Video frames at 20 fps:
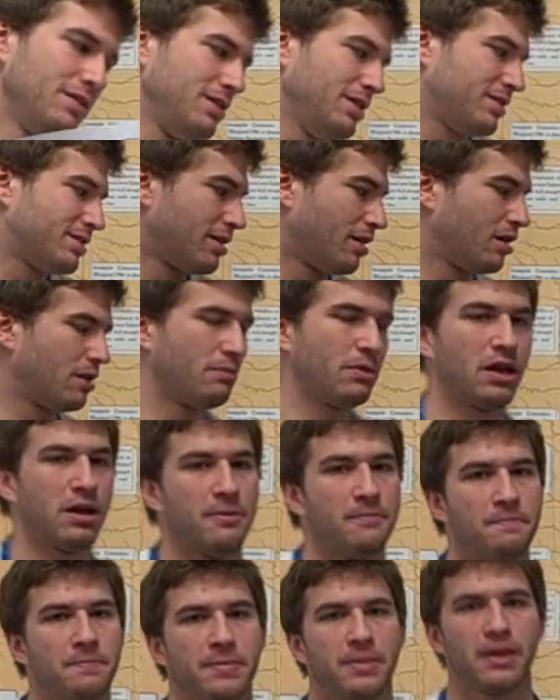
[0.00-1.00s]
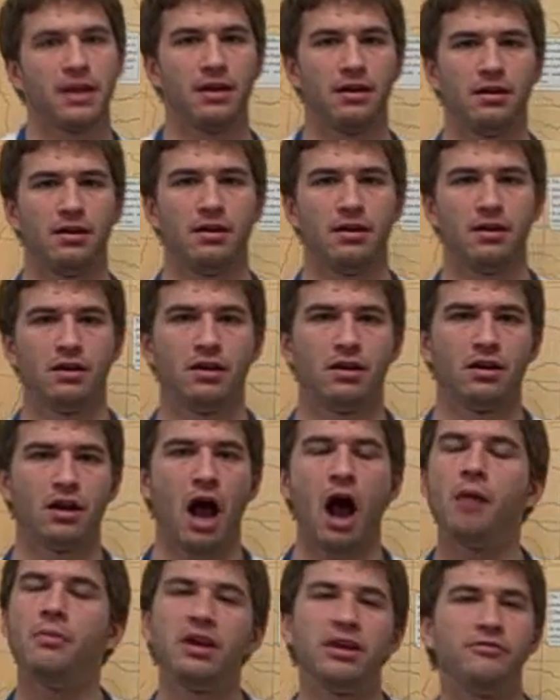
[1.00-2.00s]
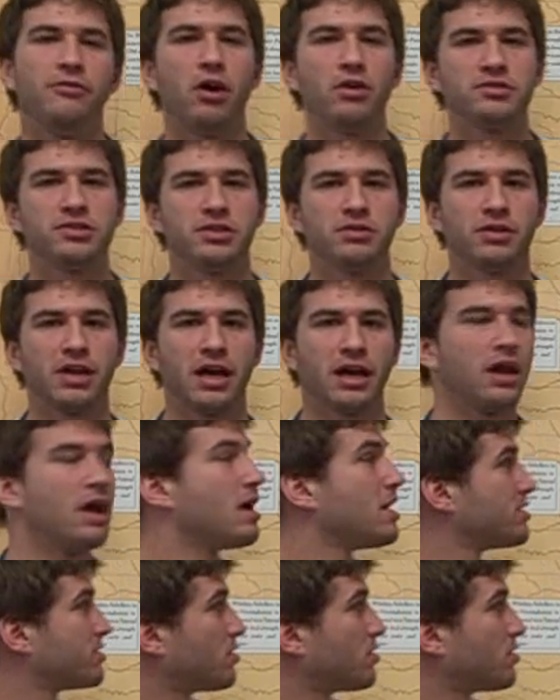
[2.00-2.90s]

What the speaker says: determine how many votes you get.